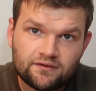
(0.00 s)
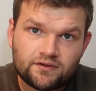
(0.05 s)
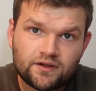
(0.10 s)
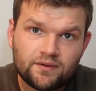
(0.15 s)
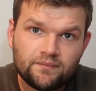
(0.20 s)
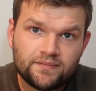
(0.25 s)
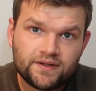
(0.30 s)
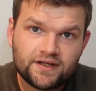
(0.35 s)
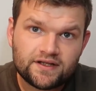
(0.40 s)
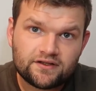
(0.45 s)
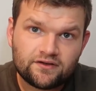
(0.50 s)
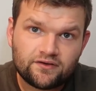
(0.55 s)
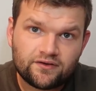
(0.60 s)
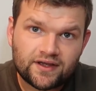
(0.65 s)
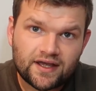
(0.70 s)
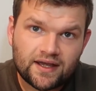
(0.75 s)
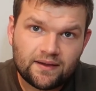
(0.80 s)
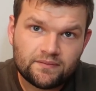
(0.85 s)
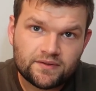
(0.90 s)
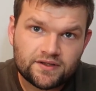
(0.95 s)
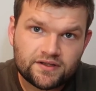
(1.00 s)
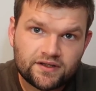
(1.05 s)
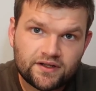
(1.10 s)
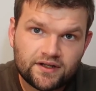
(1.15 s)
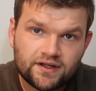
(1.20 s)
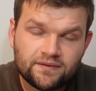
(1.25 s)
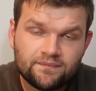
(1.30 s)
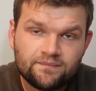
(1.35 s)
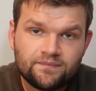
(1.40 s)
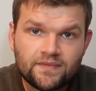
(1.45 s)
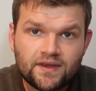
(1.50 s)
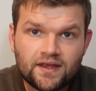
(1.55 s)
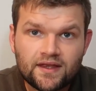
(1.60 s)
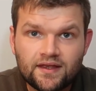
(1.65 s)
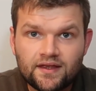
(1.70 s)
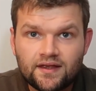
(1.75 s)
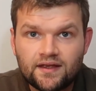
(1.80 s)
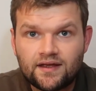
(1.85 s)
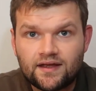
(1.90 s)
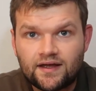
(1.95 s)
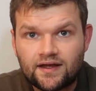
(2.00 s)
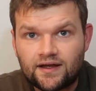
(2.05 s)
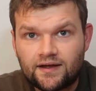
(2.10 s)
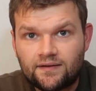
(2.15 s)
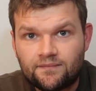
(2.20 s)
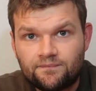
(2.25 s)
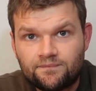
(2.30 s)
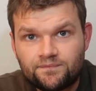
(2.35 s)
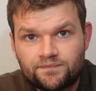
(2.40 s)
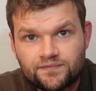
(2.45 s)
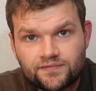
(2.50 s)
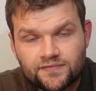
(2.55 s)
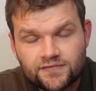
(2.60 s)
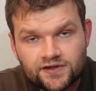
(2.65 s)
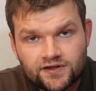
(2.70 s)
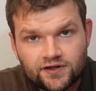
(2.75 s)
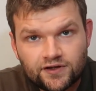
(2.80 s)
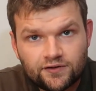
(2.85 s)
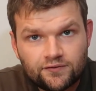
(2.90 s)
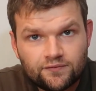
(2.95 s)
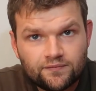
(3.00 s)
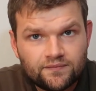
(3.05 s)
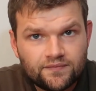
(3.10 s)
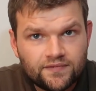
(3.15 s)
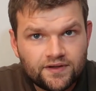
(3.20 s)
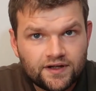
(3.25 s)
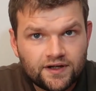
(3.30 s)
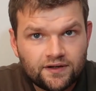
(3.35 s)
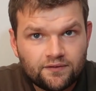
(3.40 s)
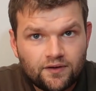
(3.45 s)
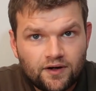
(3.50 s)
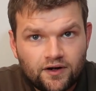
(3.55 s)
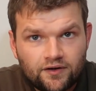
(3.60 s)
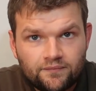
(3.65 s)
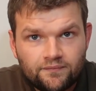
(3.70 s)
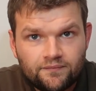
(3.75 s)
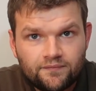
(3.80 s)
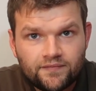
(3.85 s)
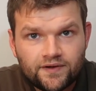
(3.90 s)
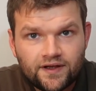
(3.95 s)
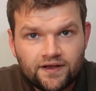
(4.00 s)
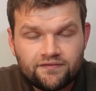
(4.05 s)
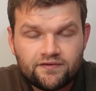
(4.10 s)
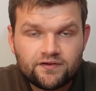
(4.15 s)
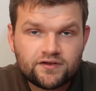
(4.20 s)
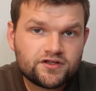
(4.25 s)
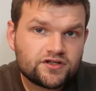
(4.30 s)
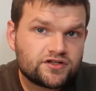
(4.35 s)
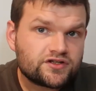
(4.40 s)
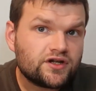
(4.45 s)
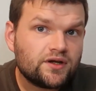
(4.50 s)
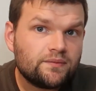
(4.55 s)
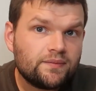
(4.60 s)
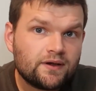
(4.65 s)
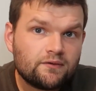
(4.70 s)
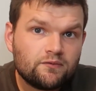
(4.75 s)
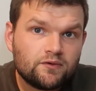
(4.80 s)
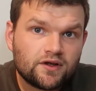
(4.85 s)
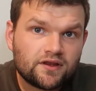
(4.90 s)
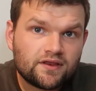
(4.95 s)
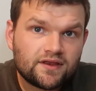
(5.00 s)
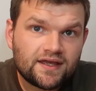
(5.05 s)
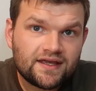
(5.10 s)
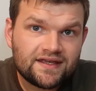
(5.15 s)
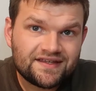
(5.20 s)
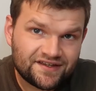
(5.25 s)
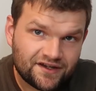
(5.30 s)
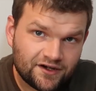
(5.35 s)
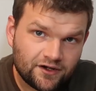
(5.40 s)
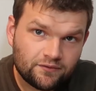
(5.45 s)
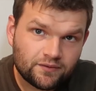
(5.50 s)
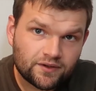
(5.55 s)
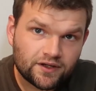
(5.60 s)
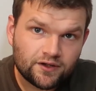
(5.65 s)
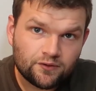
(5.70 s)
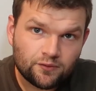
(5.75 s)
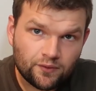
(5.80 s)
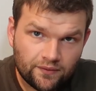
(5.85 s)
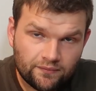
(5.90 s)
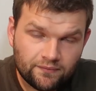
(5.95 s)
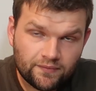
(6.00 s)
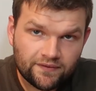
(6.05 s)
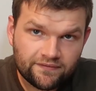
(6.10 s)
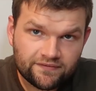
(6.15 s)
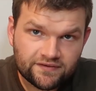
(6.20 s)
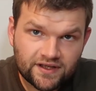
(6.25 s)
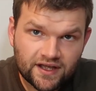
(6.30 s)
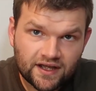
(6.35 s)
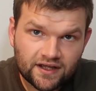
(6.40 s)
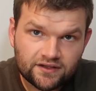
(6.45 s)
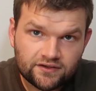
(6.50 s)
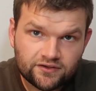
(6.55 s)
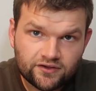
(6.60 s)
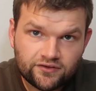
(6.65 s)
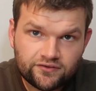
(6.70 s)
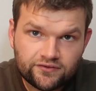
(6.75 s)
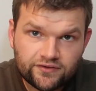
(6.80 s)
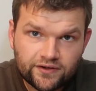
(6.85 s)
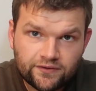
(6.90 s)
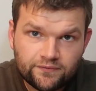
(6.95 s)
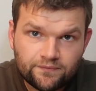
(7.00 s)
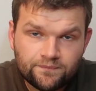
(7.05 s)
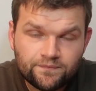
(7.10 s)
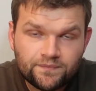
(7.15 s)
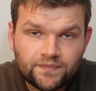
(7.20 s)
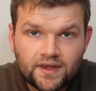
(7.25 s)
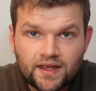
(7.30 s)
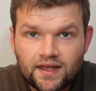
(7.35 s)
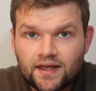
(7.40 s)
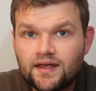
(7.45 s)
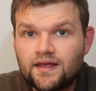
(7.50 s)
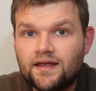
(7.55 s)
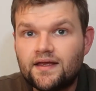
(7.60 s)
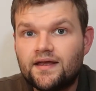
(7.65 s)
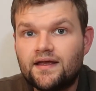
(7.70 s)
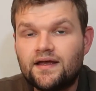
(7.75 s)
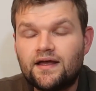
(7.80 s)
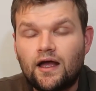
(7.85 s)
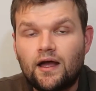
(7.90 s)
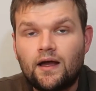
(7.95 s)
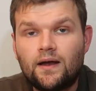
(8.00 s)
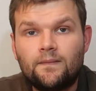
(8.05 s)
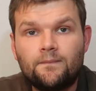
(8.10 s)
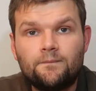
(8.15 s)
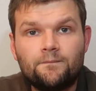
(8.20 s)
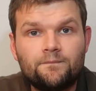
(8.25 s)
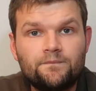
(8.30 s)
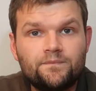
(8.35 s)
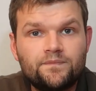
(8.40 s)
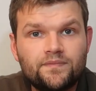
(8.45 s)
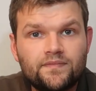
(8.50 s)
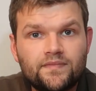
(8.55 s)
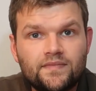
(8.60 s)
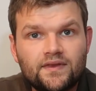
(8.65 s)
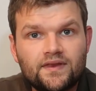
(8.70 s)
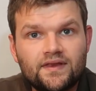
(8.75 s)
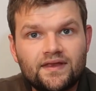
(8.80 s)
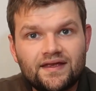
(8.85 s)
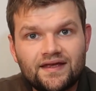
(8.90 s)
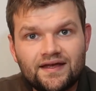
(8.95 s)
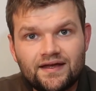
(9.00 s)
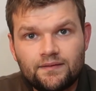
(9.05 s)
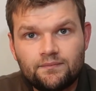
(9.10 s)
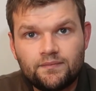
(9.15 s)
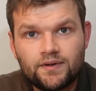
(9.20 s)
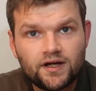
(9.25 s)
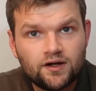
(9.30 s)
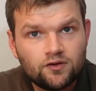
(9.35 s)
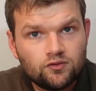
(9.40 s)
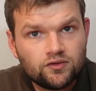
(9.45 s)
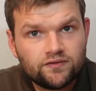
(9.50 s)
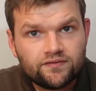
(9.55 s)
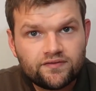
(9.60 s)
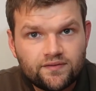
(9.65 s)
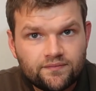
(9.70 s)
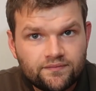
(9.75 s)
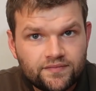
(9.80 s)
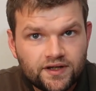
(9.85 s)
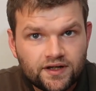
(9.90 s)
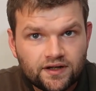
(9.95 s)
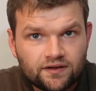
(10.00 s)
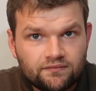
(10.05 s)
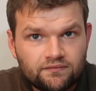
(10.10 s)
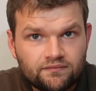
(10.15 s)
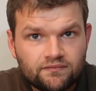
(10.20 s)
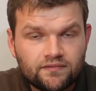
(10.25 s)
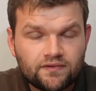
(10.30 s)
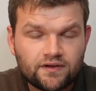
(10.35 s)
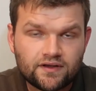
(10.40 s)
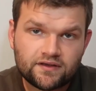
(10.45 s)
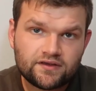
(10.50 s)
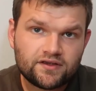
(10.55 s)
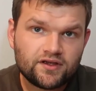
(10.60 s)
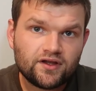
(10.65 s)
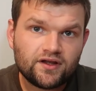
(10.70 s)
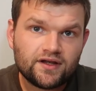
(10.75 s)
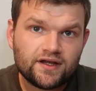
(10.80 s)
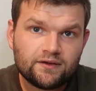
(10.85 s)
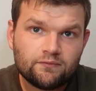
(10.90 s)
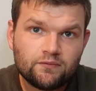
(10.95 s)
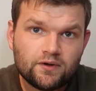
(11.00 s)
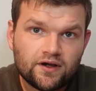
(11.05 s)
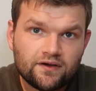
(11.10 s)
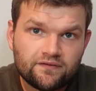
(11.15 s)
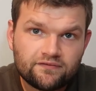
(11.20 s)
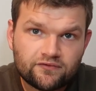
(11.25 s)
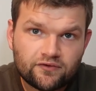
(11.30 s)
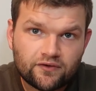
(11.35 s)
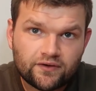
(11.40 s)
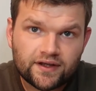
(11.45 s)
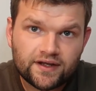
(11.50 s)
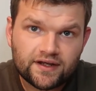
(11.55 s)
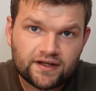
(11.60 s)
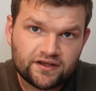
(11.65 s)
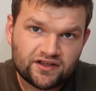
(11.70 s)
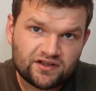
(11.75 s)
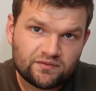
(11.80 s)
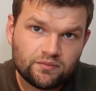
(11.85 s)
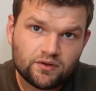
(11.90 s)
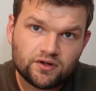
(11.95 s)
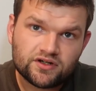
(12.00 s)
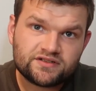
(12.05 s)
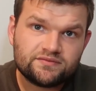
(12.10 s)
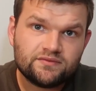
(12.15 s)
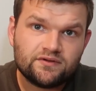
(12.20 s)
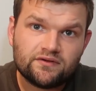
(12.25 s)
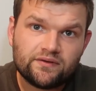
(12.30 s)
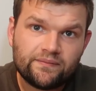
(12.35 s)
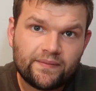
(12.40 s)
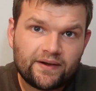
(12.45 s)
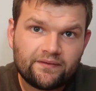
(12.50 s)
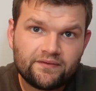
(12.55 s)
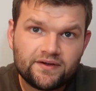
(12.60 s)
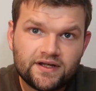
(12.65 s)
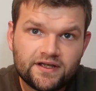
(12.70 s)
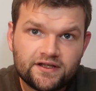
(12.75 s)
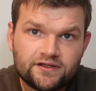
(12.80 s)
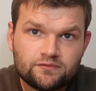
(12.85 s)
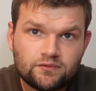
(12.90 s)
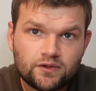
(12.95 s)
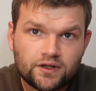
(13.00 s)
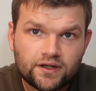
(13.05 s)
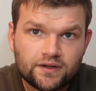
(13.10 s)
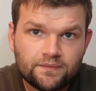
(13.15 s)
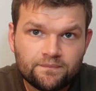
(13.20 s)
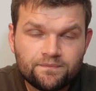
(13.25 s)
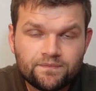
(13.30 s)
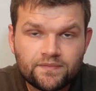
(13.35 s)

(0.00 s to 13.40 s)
companies like Amazon. So if you're just going to pick one of these, I'll go with Stag Industrial. But all of them are certainly worth trying, and you can put a small amount in each one.